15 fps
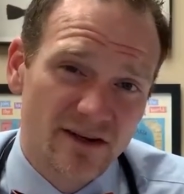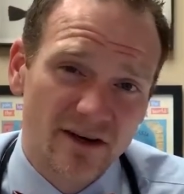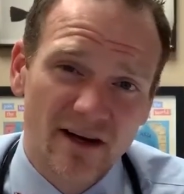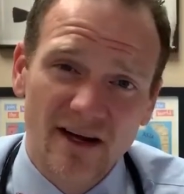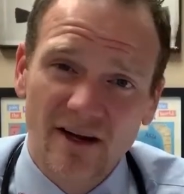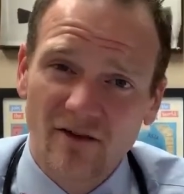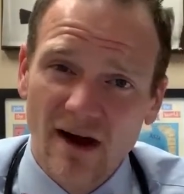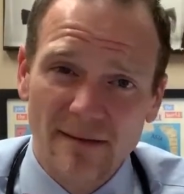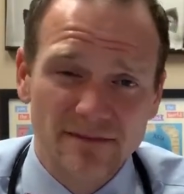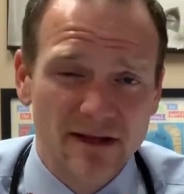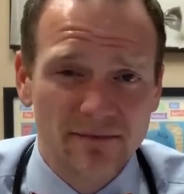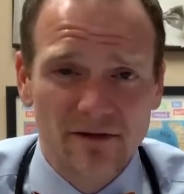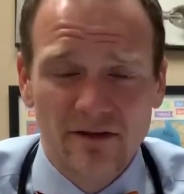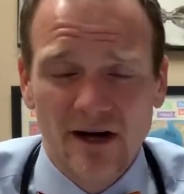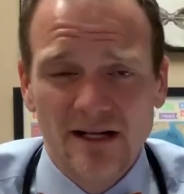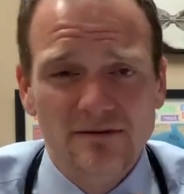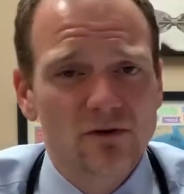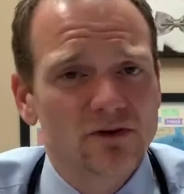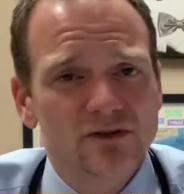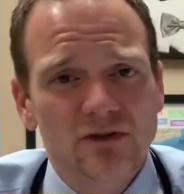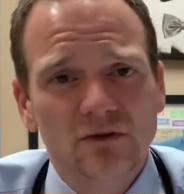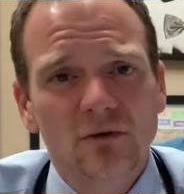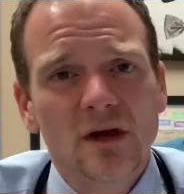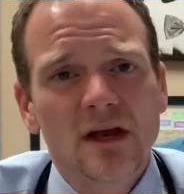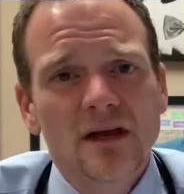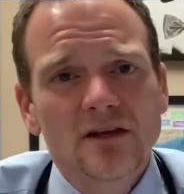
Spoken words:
They're gonna grab something they're not supposed to.